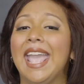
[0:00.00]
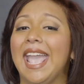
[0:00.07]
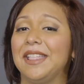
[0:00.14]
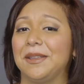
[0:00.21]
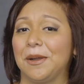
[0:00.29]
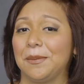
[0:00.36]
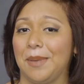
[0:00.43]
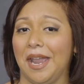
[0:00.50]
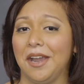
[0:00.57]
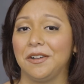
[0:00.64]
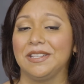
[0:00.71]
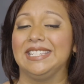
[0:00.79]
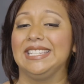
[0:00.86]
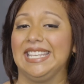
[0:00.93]
And their
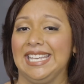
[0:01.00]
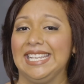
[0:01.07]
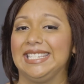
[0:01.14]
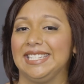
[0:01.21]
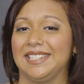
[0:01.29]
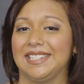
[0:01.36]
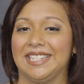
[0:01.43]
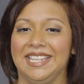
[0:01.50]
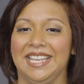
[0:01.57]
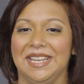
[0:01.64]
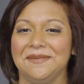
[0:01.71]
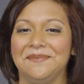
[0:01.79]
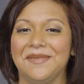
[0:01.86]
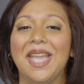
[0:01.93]
apparel is easy to
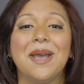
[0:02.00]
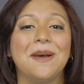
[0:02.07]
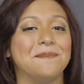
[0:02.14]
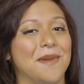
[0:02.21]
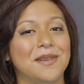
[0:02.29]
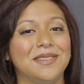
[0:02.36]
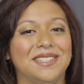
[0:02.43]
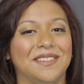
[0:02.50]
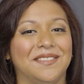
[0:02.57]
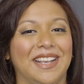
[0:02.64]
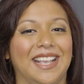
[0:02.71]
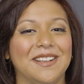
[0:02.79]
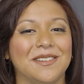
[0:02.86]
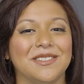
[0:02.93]
clean. Most of
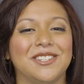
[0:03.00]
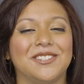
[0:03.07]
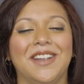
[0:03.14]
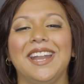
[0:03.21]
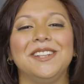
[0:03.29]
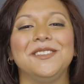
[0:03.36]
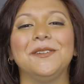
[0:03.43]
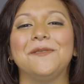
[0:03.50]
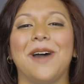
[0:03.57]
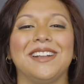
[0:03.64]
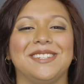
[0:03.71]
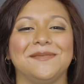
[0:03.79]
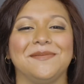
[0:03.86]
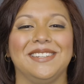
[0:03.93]
it can go straight in your
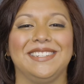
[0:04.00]
washing